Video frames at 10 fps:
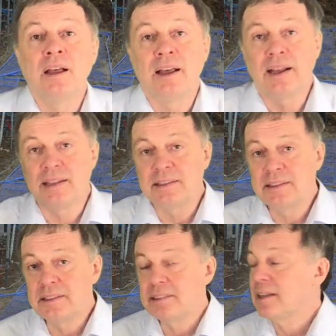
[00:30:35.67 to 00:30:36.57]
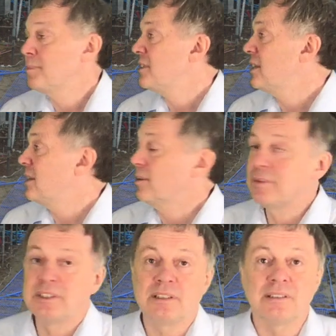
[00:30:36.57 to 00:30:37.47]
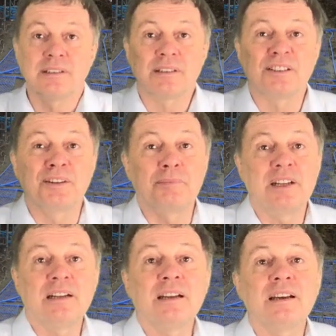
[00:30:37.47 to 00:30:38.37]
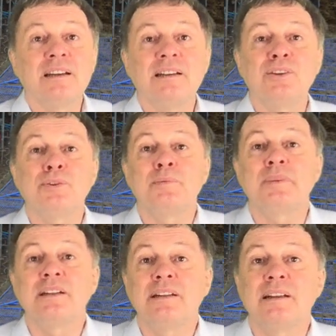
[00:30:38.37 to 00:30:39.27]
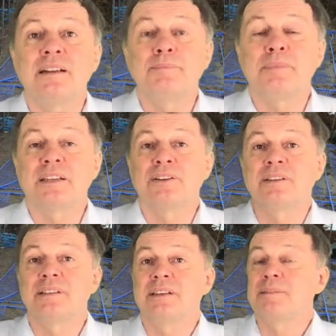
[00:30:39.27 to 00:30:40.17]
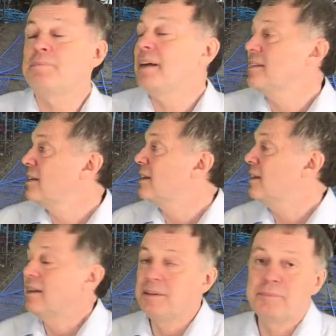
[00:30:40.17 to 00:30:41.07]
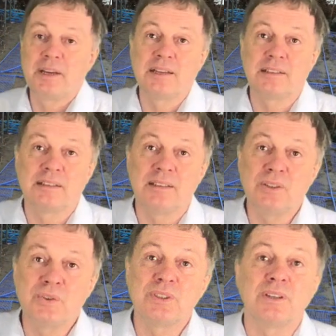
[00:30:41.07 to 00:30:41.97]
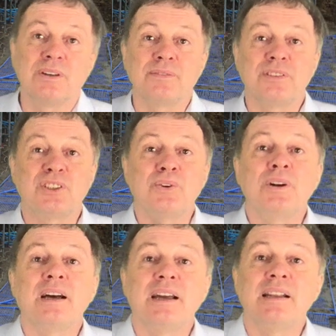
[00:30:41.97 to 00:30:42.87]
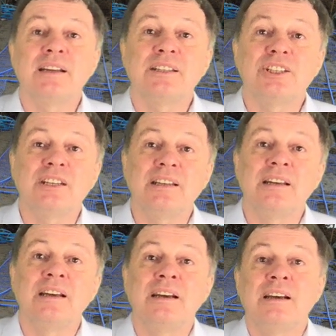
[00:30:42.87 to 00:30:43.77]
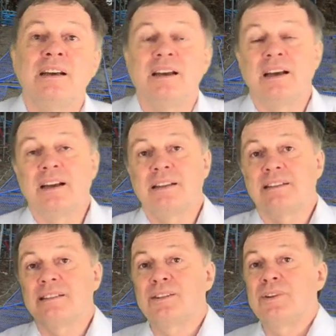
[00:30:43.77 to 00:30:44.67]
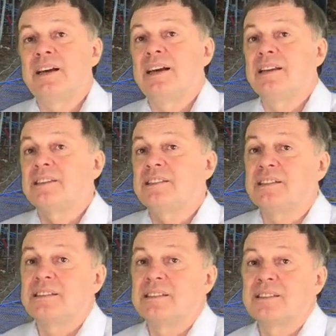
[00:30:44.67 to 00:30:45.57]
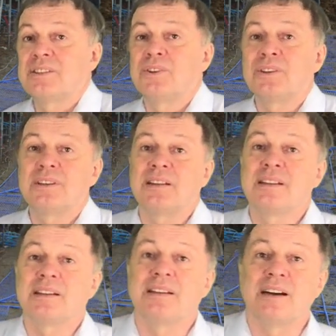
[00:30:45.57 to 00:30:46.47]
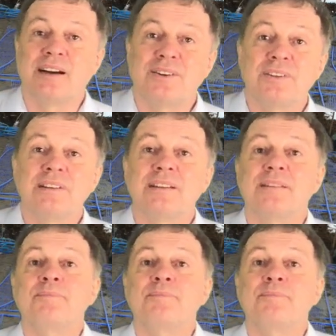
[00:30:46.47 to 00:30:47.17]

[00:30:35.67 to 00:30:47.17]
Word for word: And this is something which is completely renewable, because it basically makes use of solar energy, and the solar energy is stored in the ground,